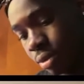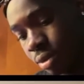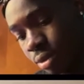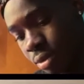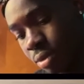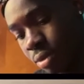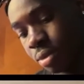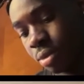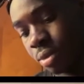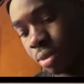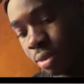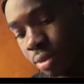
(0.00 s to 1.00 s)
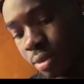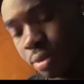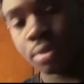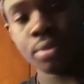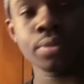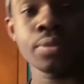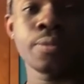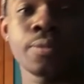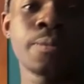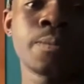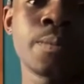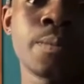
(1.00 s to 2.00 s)
Right, like stop telling us about
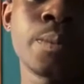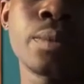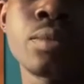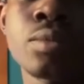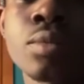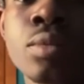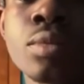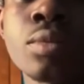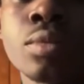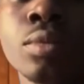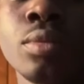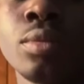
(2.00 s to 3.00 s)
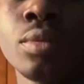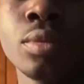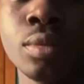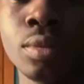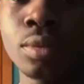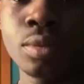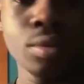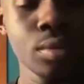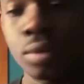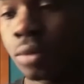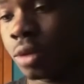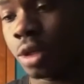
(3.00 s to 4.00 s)
these old white men, bro.
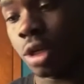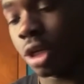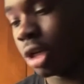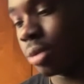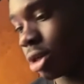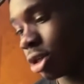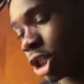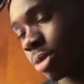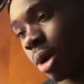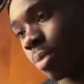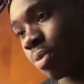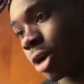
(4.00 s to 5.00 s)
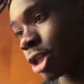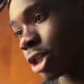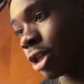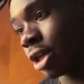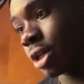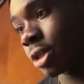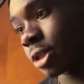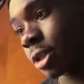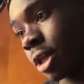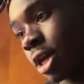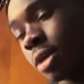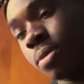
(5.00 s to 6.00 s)
Yeah, they keep telling us about presidents.
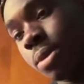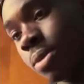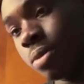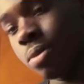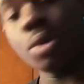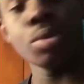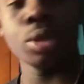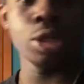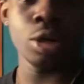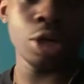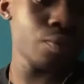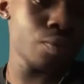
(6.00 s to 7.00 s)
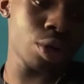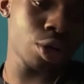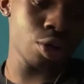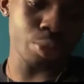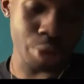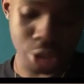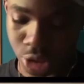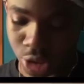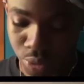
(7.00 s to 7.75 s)
Like we, we really don't even want to know the presidents.